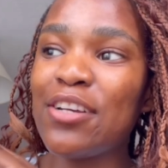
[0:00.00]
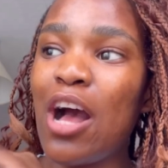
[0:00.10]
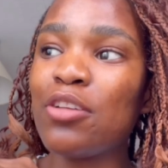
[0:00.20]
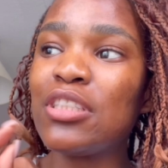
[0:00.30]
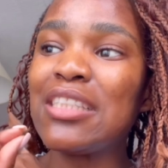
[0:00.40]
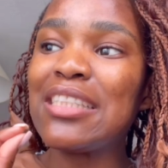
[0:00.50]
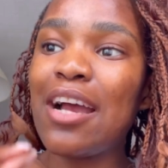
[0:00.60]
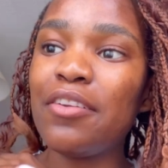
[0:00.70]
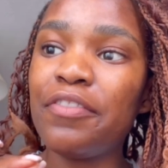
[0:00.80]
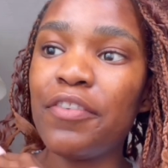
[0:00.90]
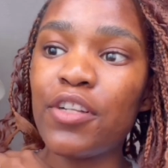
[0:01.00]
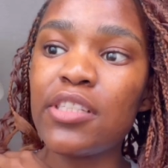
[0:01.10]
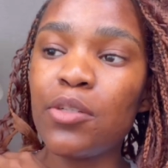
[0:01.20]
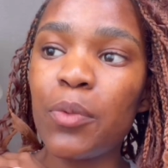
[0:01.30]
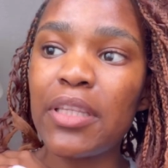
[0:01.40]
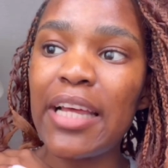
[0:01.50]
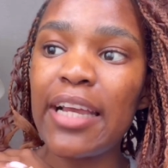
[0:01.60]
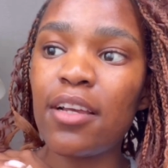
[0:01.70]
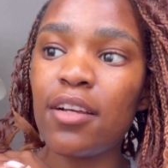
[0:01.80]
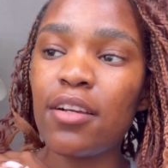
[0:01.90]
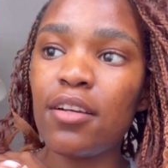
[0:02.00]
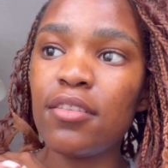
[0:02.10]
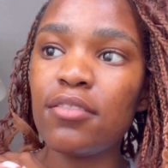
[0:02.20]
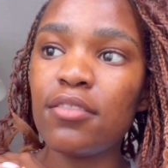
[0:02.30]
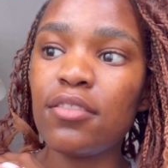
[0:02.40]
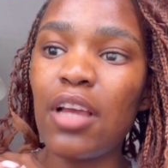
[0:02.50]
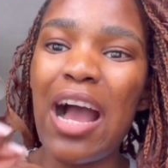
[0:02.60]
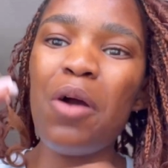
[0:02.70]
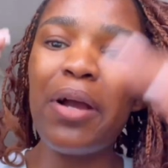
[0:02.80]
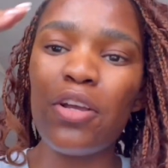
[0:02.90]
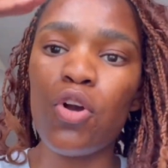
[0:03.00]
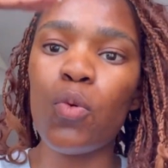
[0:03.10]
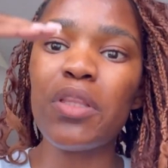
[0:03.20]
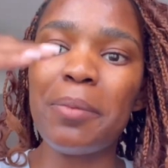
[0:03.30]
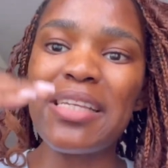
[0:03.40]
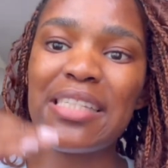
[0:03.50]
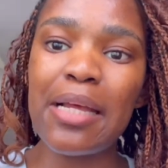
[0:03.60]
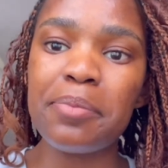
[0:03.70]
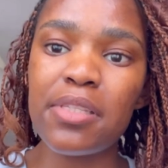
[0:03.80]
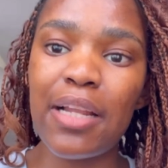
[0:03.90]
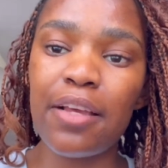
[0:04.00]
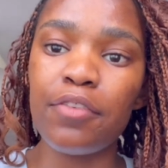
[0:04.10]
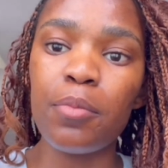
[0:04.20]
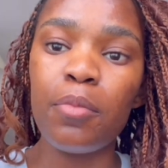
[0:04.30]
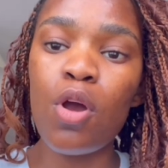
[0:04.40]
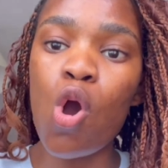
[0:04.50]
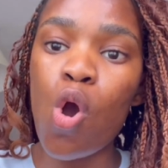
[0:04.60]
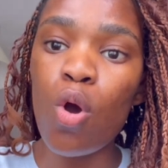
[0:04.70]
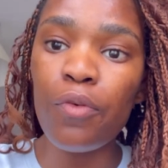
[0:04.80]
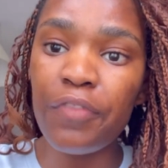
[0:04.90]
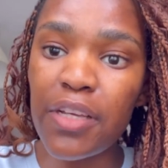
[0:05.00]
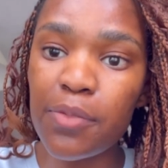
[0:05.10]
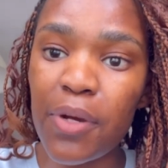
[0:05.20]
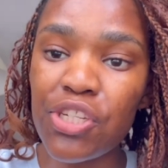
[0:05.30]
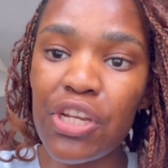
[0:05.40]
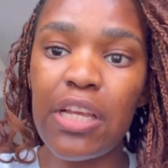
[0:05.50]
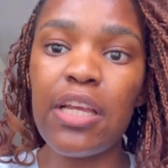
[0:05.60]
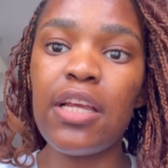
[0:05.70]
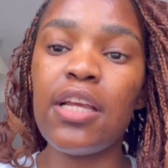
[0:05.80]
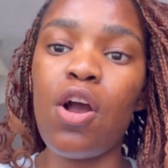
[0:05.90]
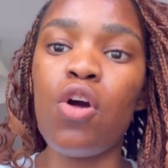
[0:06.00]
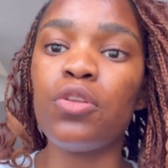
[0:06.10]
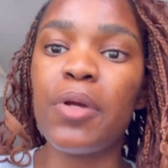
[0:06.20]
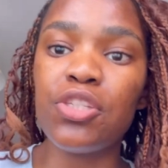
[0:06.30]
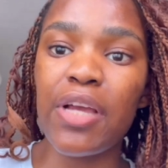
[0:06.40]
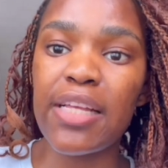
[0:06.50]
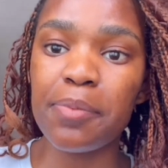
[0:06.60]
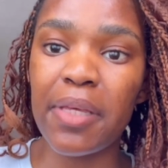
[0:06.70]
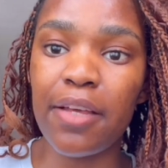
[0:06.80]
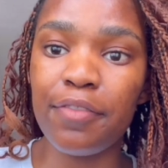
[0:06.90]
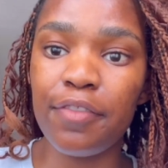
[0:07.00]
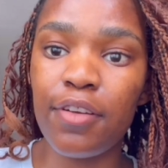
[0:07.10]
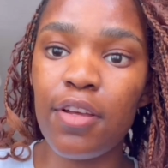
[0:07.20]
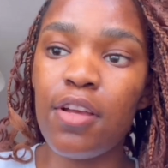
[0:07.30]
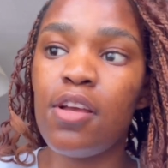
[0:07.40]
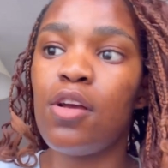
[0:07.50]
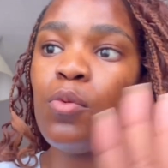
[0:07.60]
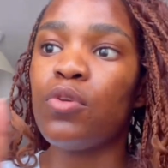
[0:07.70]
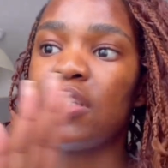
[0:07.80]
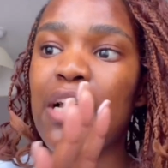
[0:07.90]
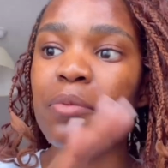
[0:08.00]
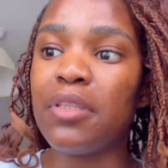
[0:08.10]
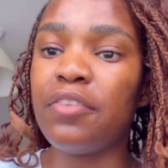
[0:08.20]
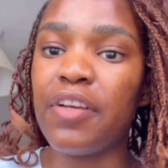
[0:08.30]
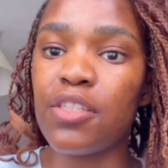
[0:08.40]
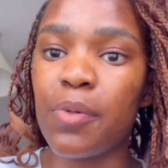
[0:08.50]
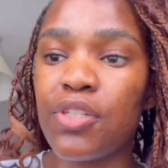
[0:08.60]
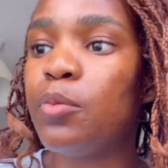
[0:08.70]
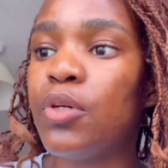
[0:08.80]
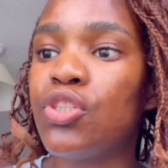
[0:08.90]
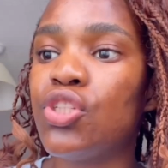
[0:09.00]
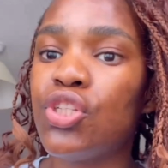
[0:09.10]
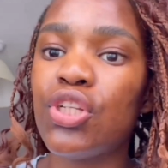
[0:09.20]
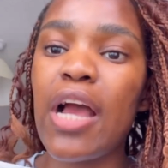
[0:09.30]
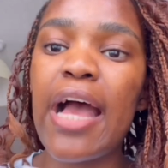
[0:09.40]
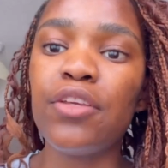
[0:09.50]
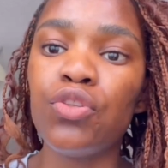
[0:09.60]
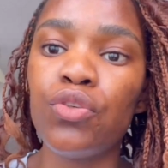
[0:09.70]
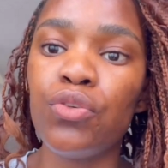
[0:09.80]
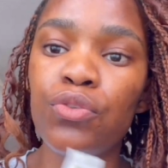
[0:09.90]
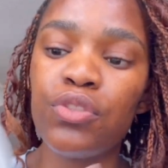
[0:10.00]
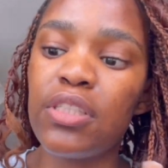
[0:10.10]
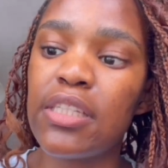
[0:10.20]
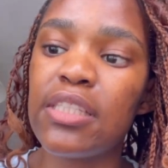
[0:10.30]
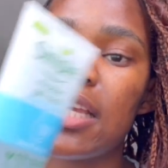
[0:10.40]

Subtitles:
I'll start firstly with how I go with my steps, from face washing all the way to SPF. We'll start with the face wash, which I use this